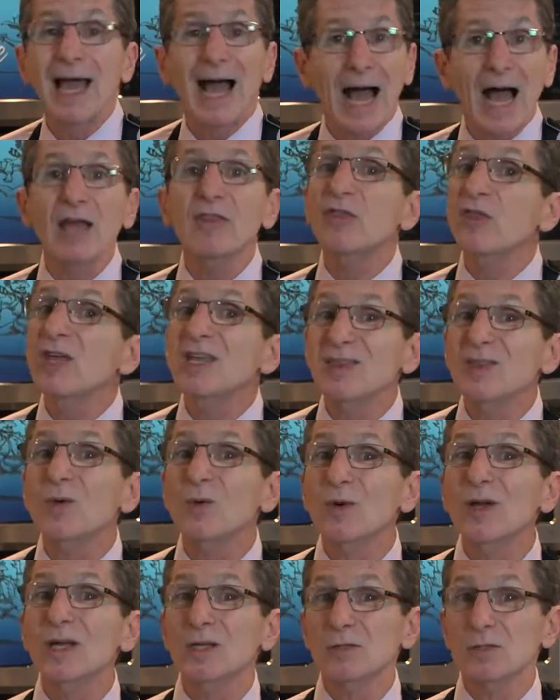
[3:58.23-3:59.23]
I think
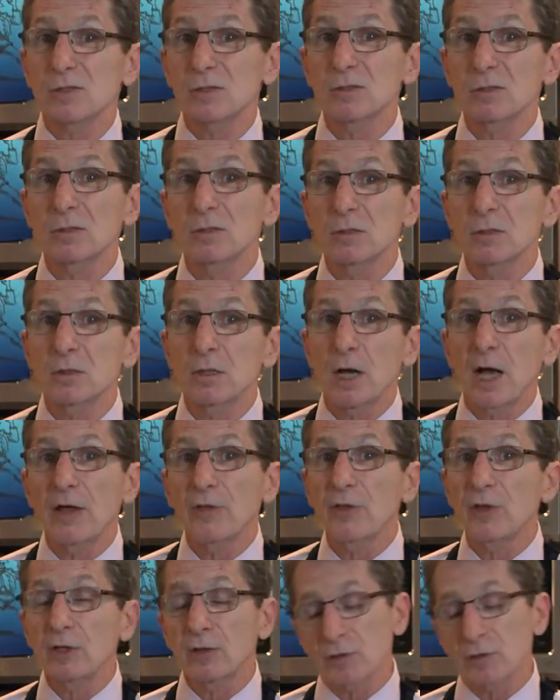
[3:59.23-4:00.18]
there is. I think